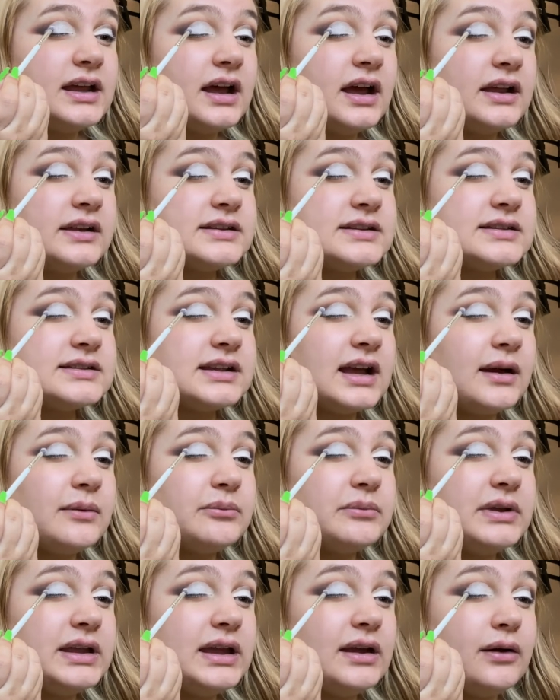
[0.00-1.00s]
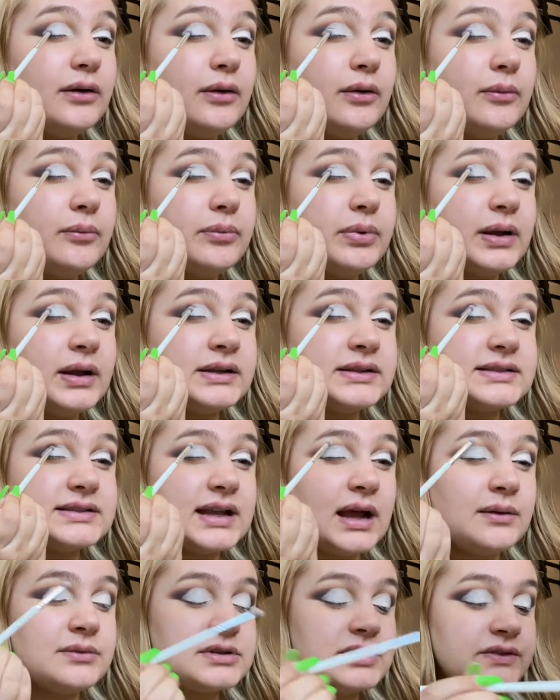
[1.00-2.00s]
and Sam meet up and
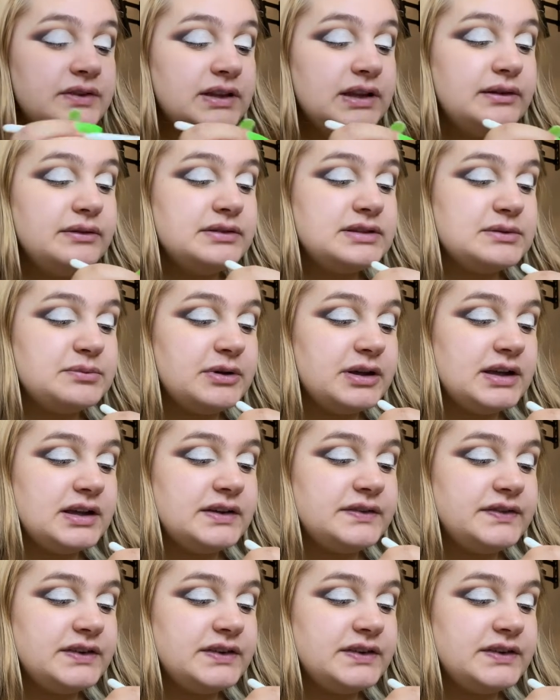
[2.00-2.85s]
Sam's with Elizabeth